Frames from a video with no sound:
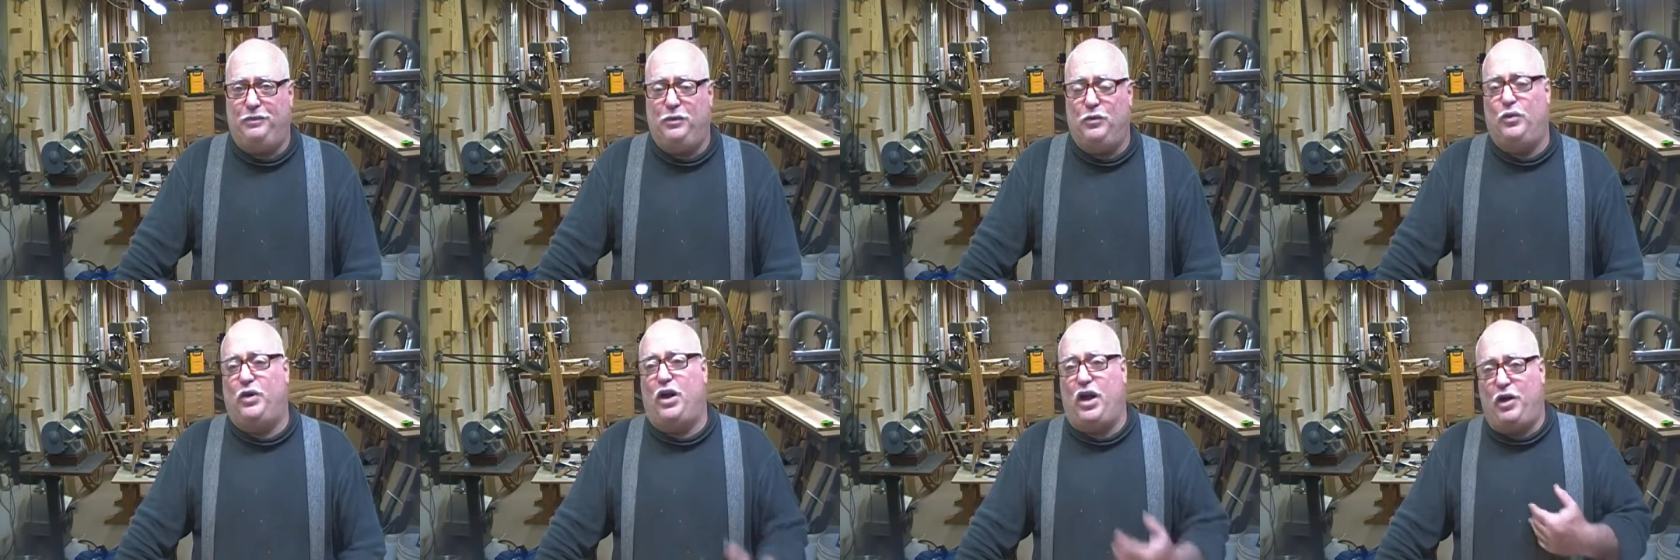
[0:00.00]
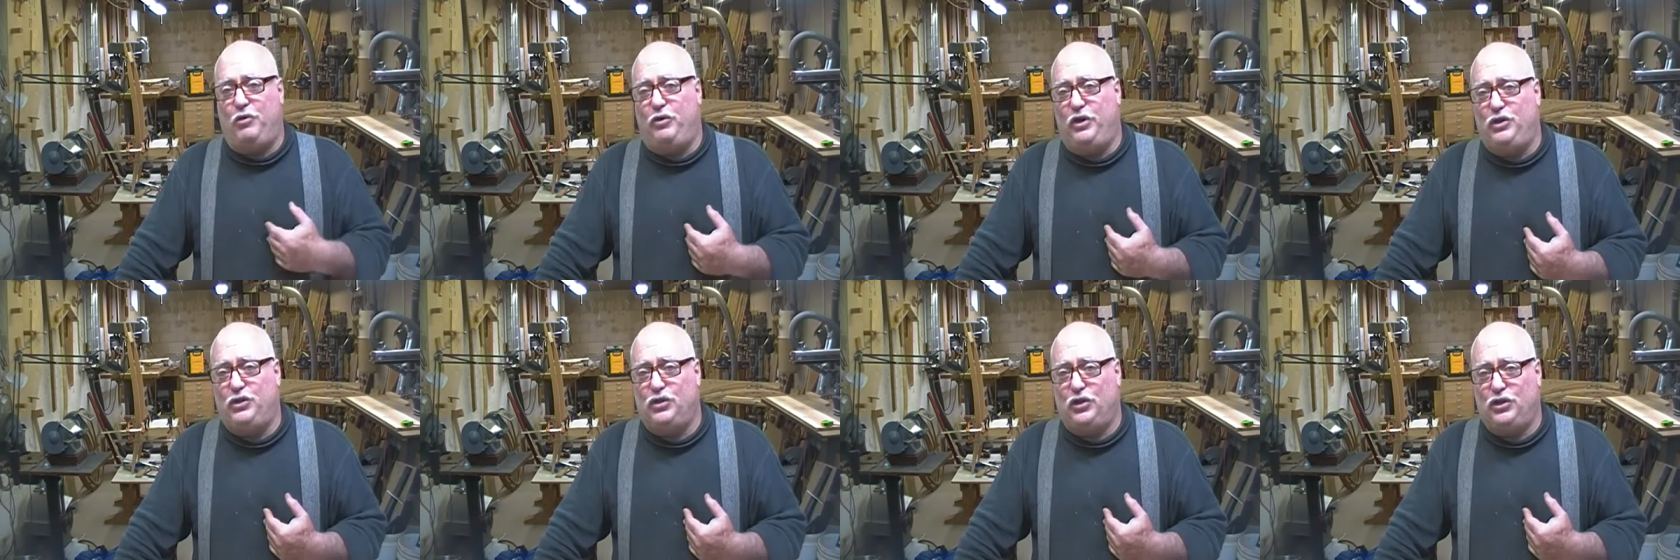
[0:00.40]
When I
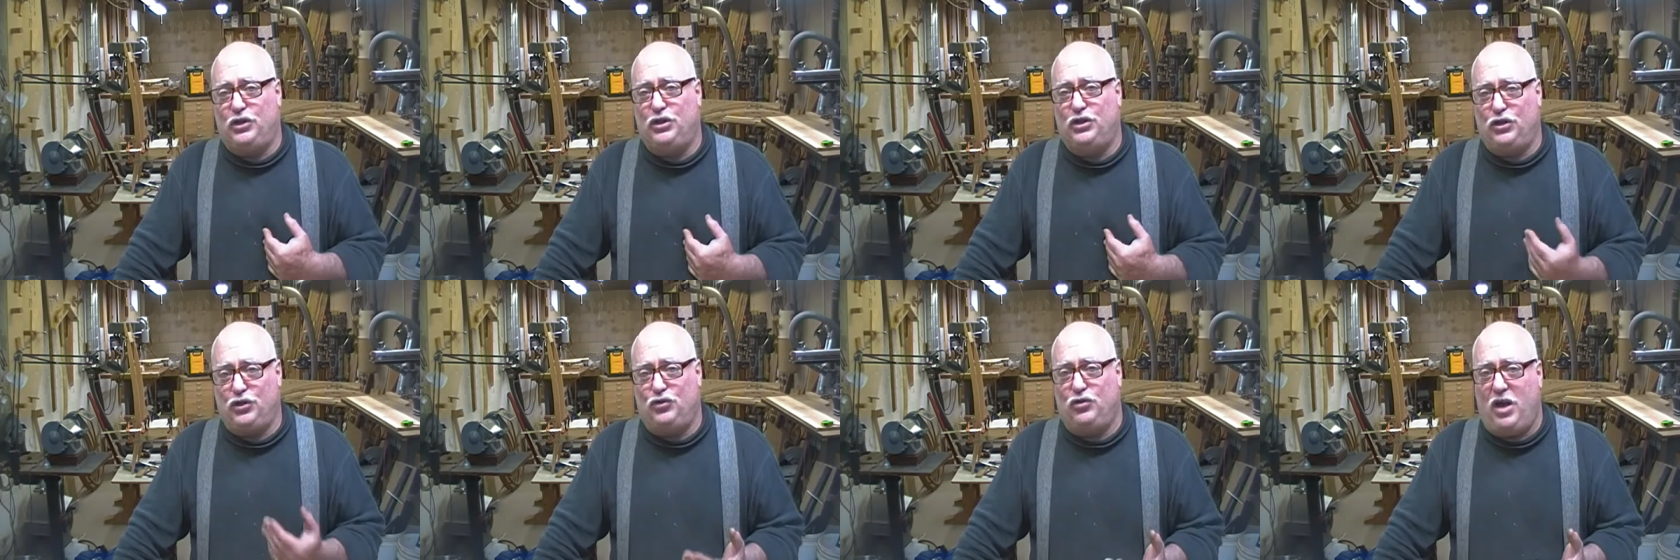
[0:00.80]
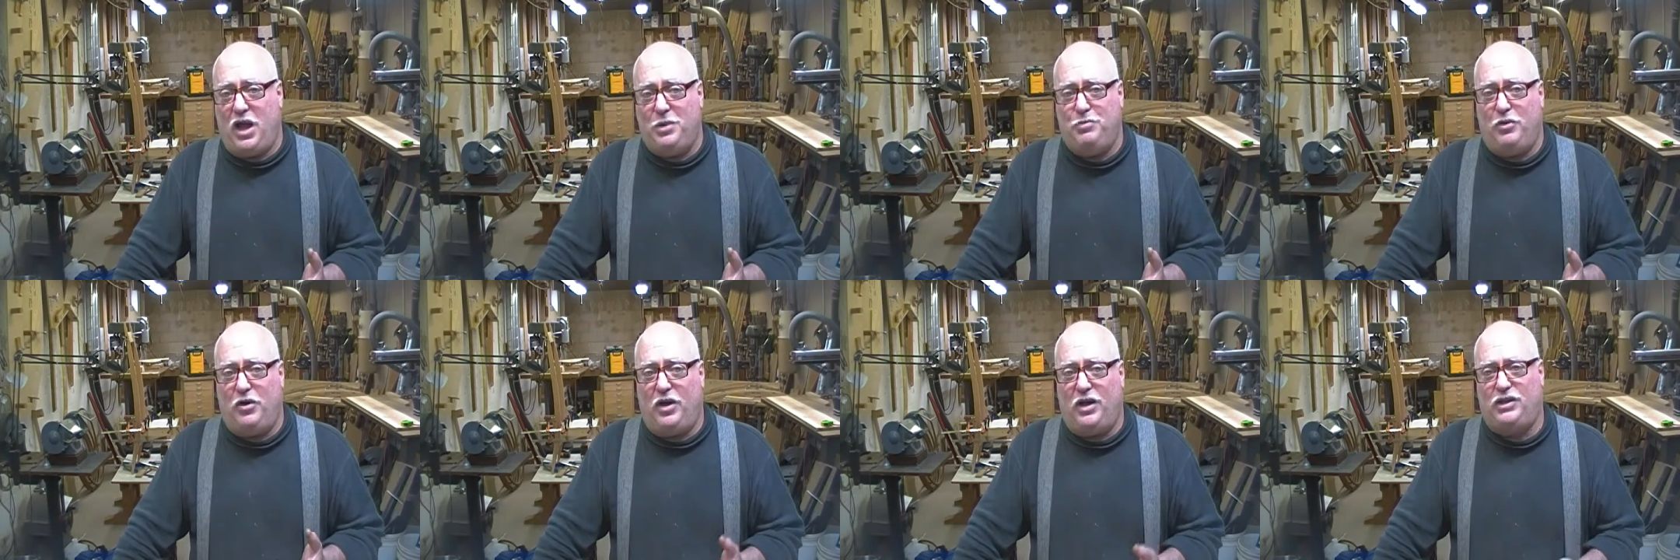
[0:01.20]
research into
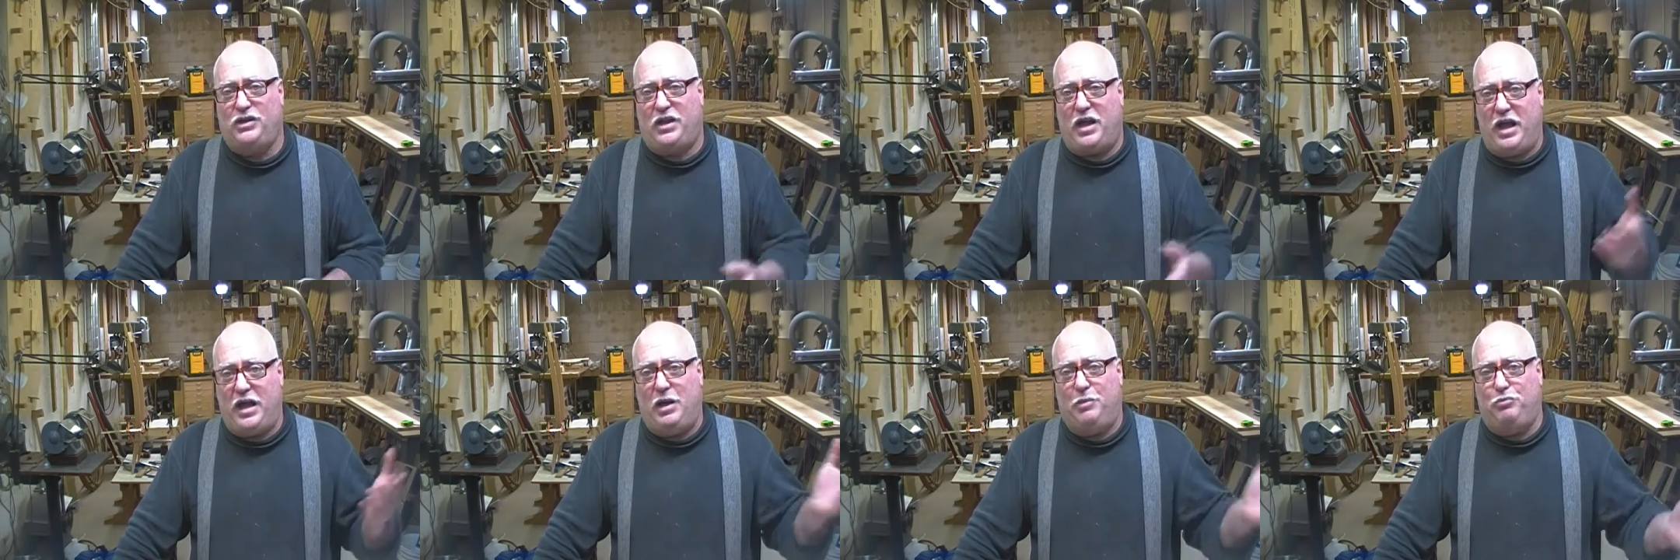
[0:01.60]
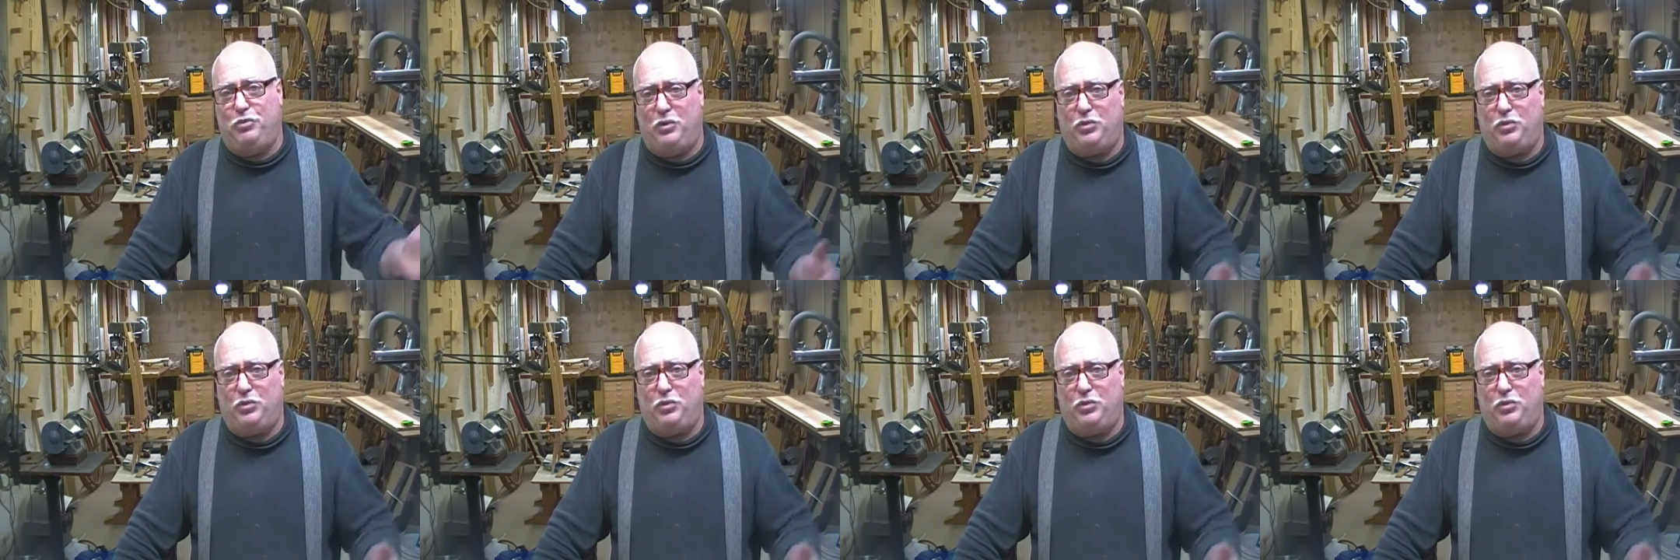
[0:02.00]
tripods, I